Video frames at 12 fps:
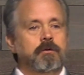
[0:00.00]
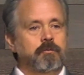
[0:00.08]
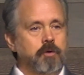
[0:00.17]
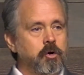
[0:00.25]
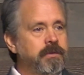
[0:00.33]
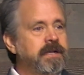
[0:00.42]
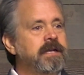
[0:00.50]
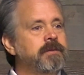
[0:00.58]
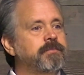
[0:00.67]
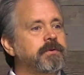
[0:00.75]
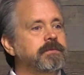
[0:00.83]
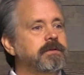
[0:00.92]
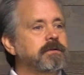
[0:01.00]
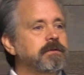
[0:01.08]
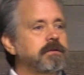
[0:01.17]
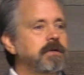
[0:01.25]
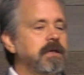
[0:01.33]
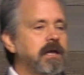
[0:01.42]
A Roman
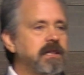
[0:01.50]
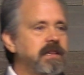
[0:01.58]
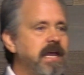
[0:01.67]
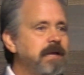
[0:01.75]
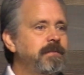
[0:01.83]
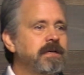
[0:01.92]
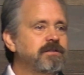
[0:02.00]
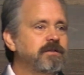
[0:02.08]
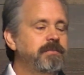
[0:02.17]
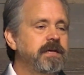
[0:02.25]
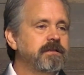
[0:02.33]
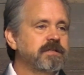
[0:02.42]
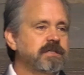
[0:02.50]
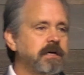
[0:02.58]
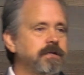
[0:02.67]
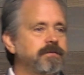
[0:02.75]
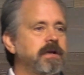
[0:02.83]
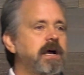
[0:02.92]
emperor claiming to be the
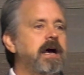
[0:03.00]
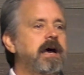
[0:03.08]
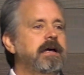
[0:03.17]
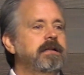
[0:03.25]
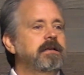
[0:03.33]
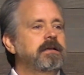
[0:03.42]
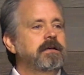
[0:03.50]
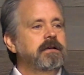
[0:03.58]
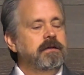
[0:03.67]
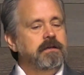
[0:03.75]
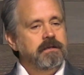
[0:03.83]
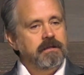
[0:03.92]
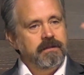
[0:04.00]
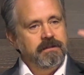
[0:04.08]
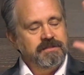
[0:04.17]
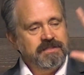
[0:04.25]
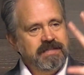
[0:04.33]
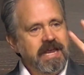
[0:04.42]
Son of God,
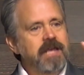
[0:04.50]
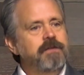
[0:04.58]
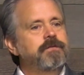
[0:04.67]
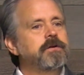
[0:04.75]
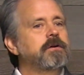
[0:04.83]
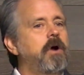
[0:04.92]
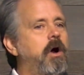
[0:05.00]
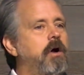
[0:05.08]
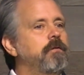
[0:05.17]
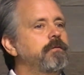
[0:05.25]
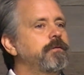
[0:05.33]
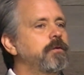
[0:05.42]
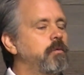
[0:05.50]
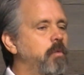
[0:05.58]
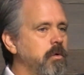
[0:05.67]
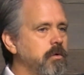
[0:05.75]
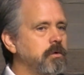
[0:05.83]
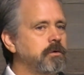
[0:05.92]
the Savior of the
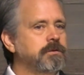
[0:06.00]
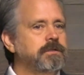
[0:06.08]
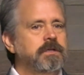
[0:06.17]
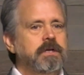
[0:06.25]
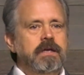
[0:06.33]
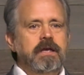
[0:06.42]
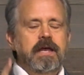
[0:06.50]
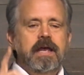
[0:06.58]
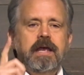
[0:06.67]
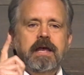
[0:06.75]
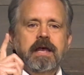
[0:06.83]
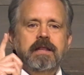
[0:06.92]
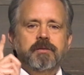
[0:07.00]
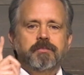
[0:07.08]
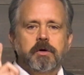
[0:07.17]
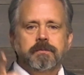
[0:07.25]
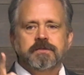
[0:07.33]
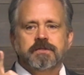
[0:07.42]
world. And the
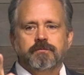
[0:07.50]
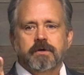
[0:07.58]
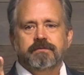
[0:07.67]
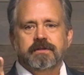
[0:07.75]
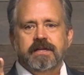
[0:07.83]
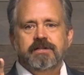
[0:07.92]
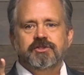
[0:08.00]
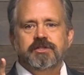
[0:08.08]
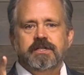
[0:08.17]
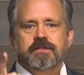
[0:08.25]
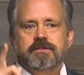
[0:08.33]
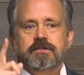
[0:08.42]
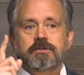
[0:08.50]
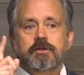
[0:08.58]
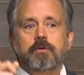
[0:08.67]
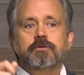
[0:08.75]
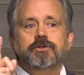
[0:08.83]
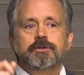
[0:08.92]
purpose of Revelation is
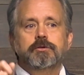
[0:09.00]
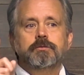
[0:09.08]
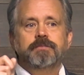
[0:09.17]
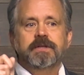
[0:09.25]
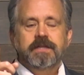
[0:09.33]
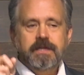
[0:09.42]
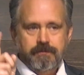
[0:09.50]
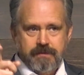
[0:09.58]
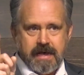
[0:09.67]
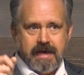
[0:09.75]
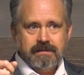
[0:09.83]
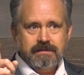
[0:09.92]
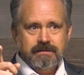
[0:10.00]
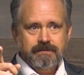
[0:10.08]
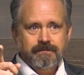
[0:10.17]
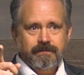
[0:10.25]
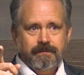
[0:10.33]
don't you believe that?